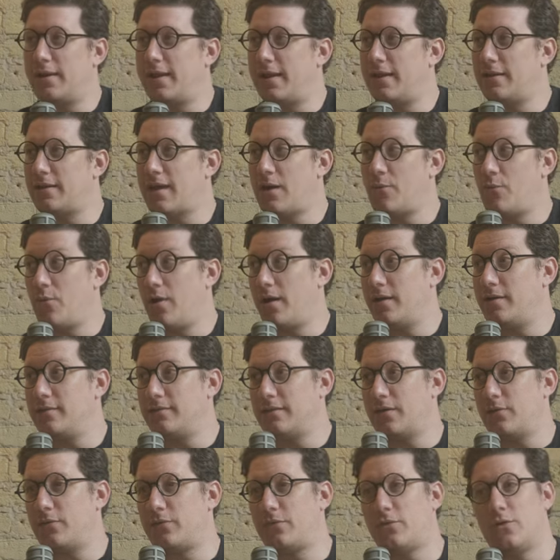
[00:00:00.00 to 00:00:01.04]
And I was
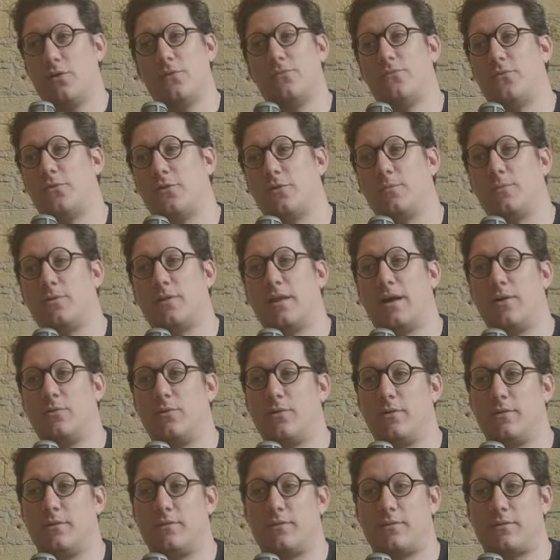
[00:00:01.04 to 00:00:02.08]
so affordable. I
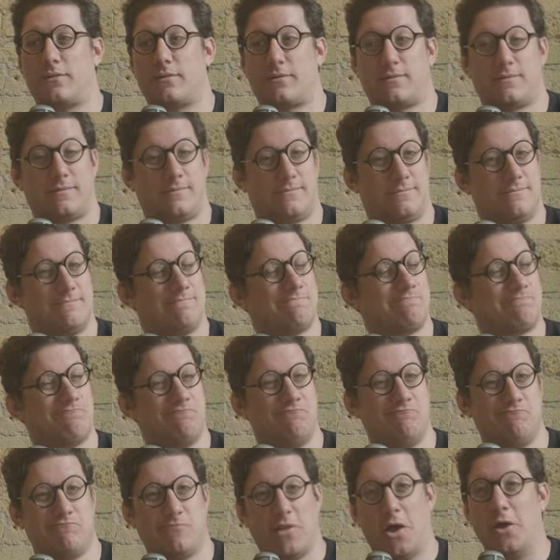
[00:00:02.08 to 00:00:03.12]
was
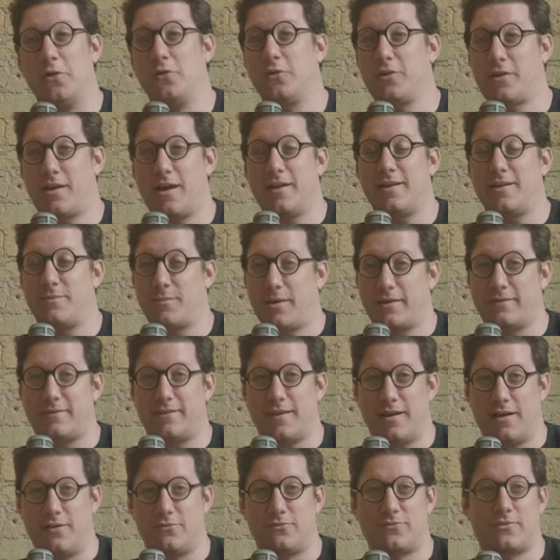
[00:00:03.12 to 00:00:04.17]
undercutting
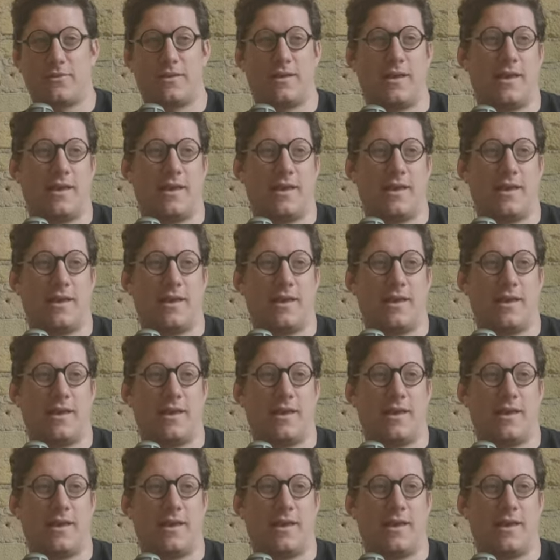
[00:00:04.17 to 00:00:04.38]
myself.